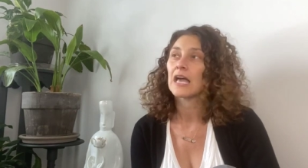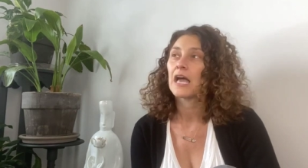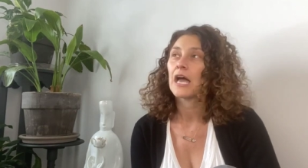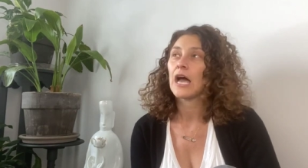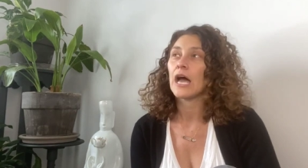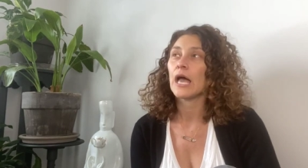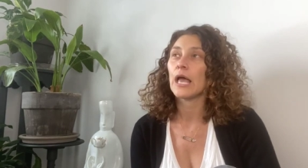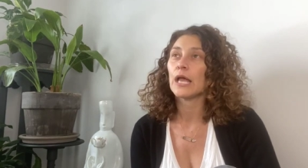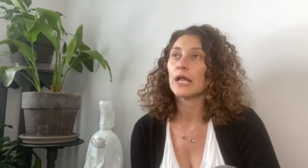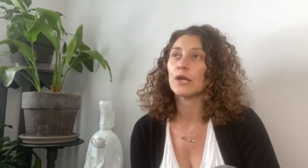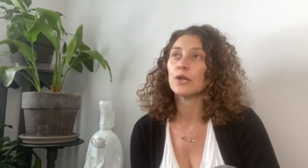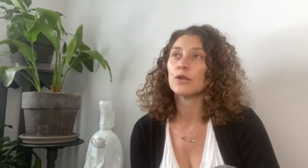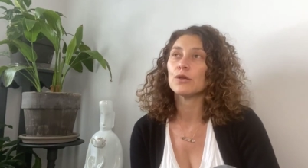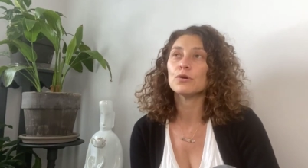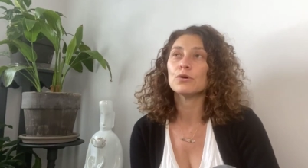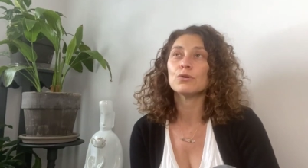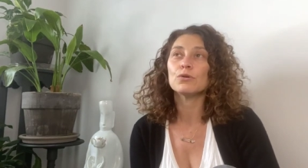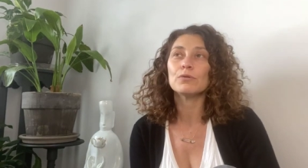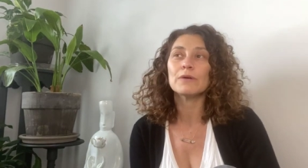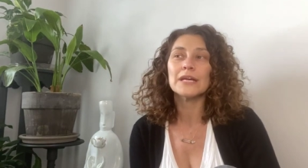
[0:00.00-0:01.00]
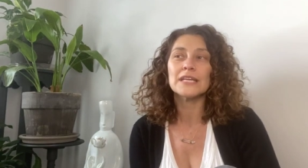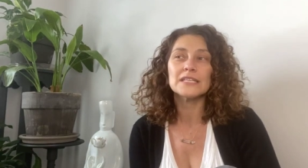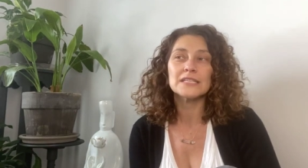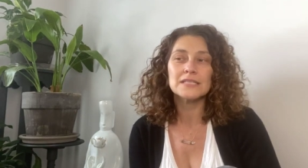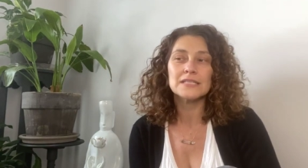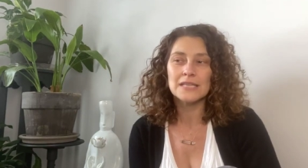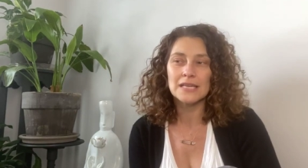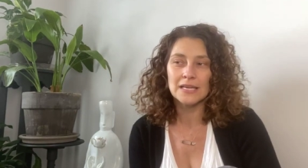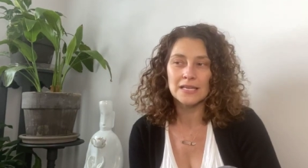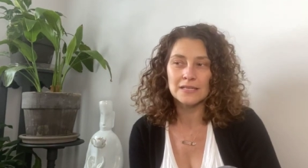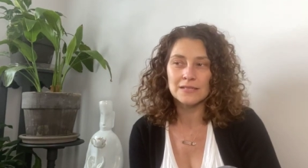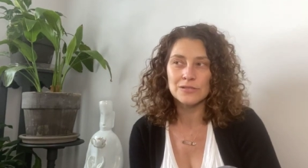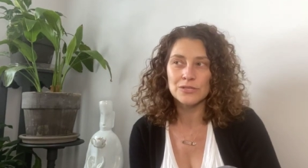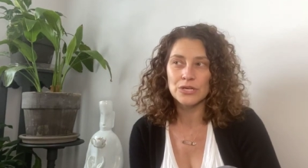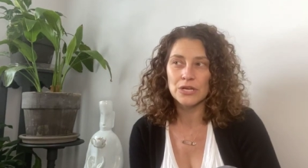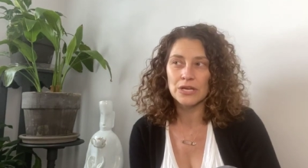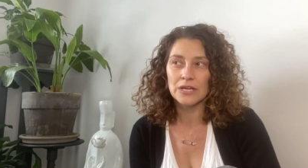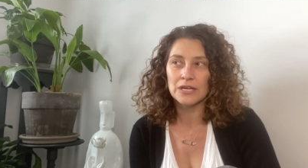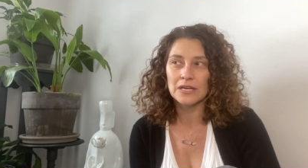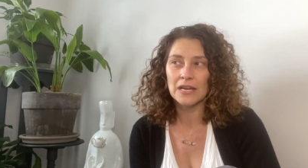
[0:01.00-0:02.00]
a new
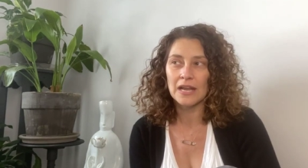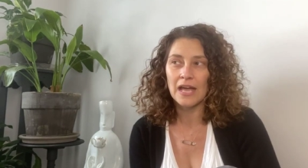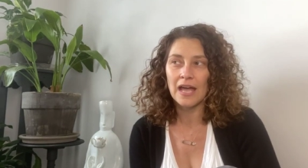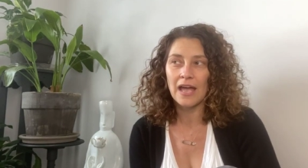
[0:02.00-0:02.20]
intention.